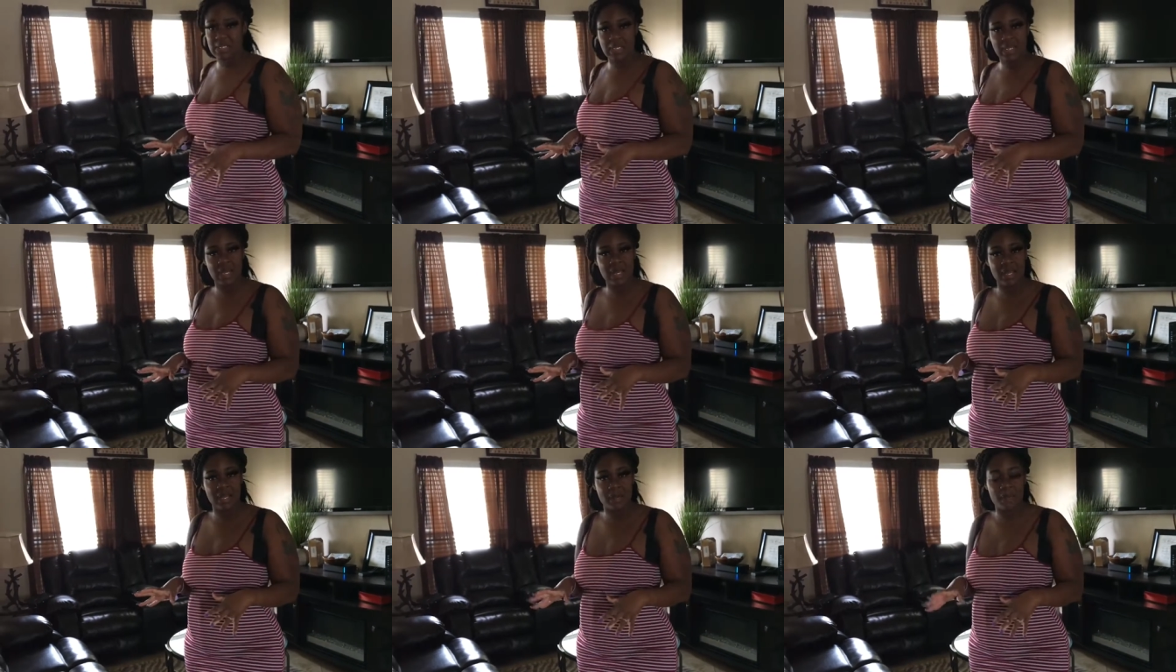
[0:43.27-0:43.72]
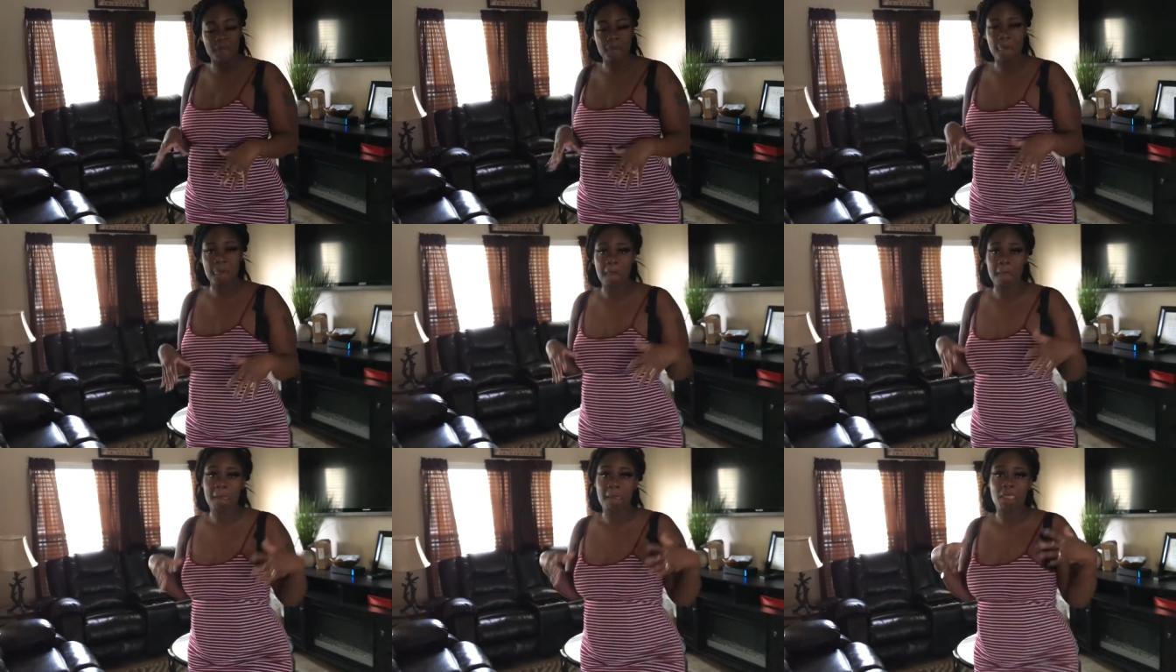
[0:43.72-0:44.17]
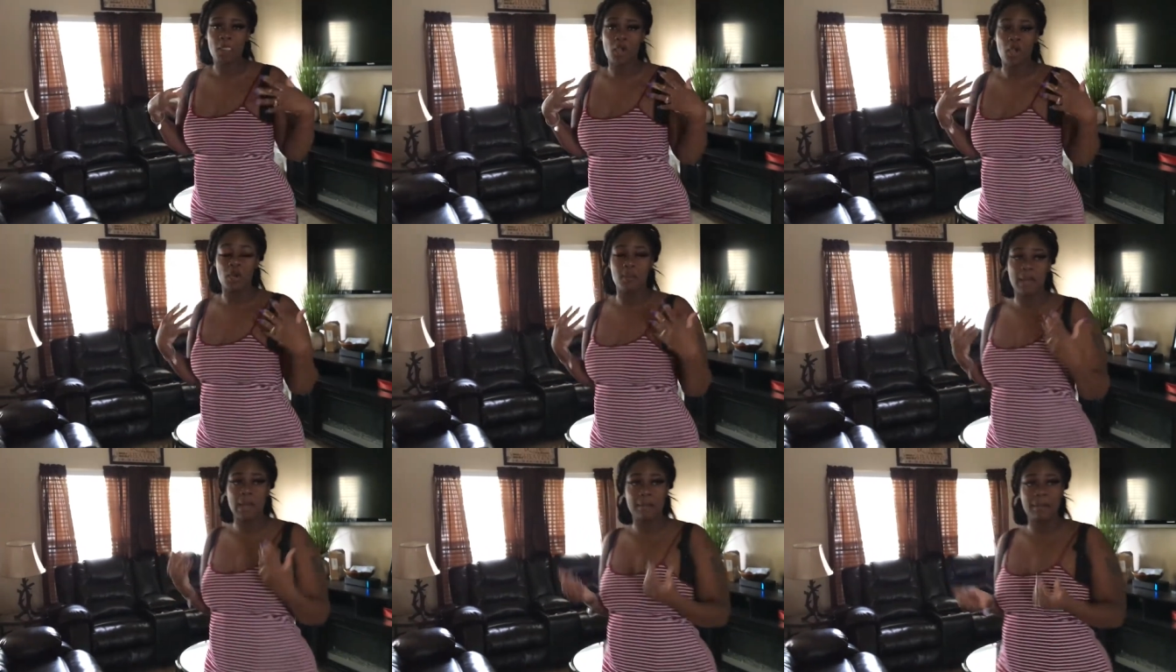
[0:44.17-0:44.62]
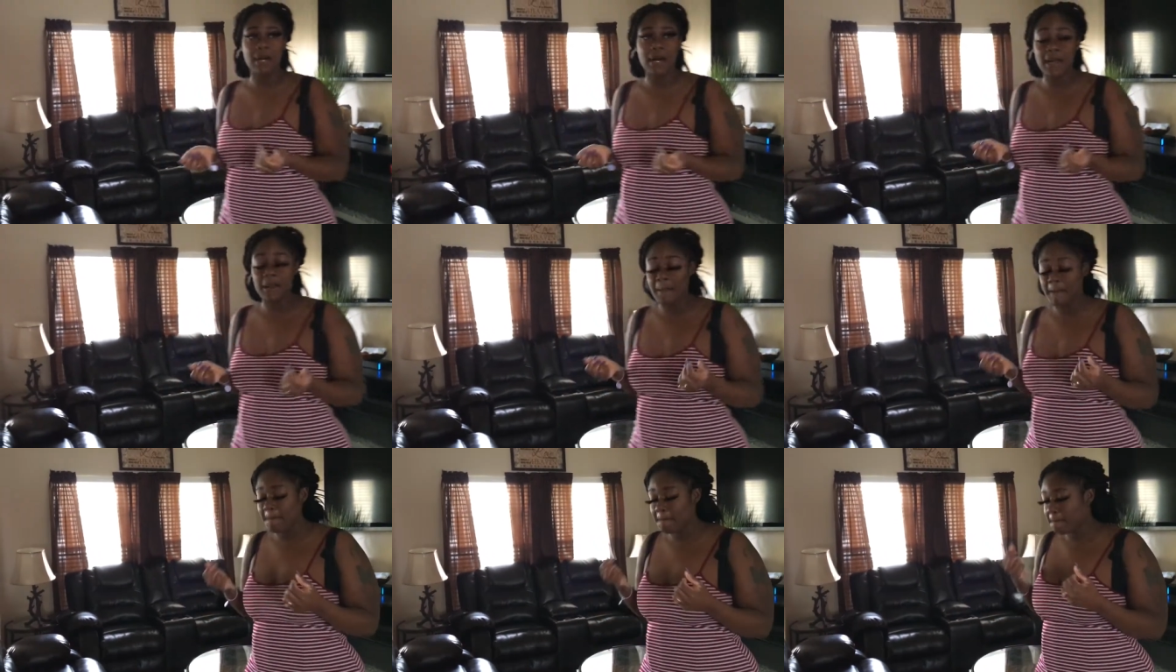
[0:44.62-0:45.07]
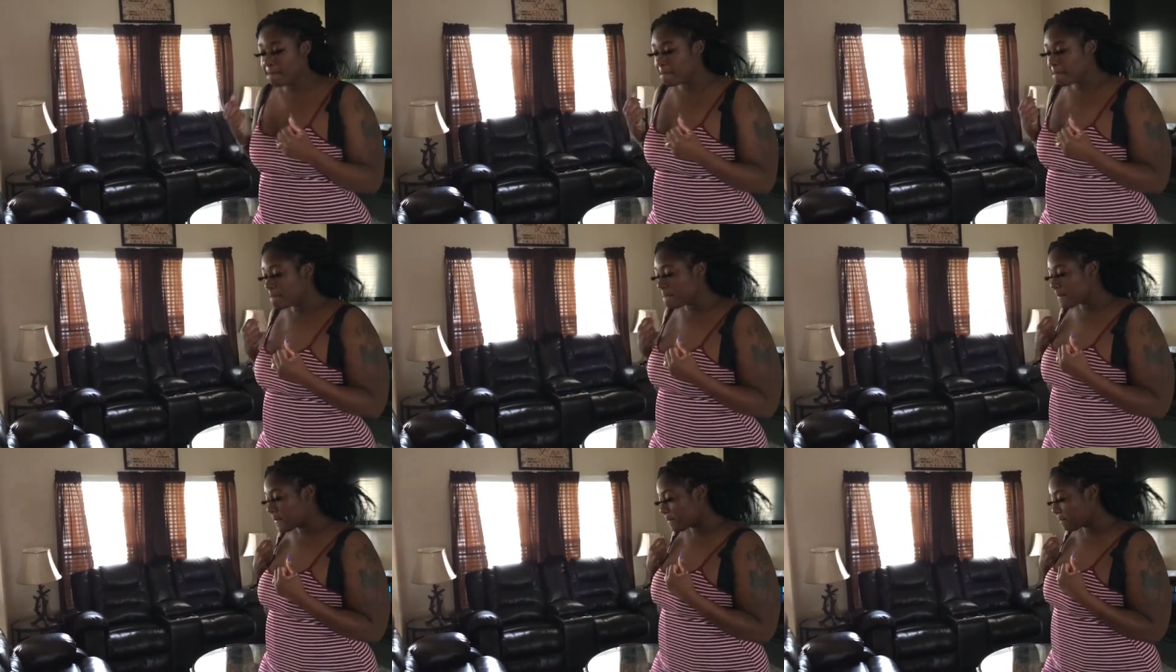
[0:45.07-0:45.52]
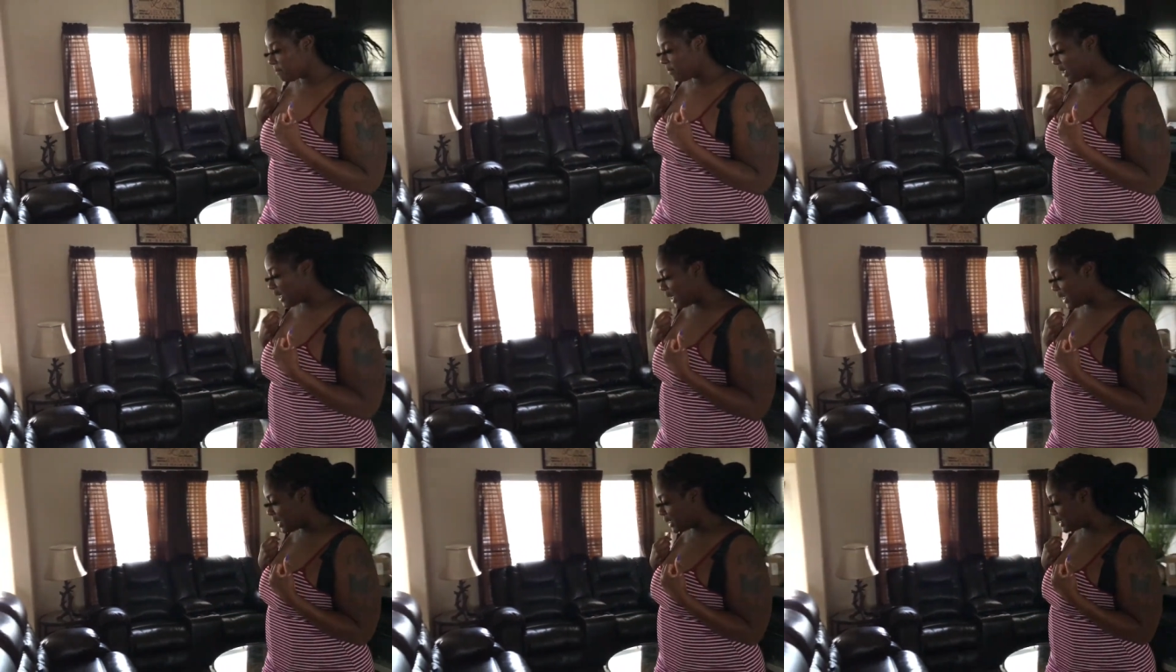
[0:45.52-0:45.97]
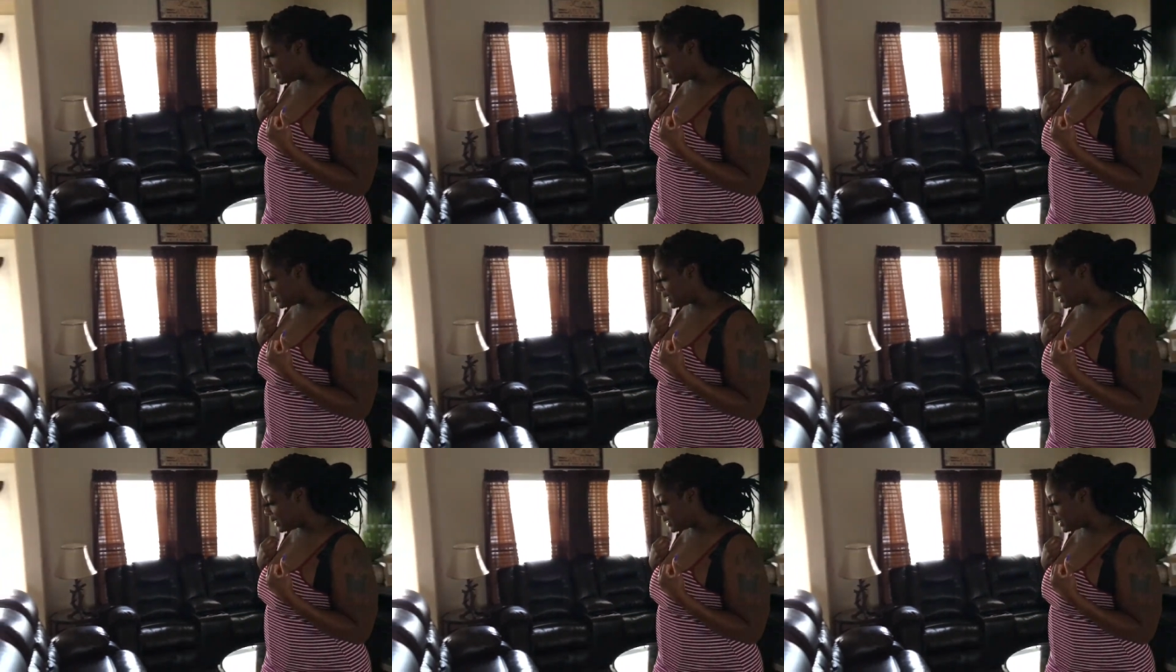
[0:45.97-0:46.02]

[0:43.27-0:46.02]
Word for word: down on my bottom and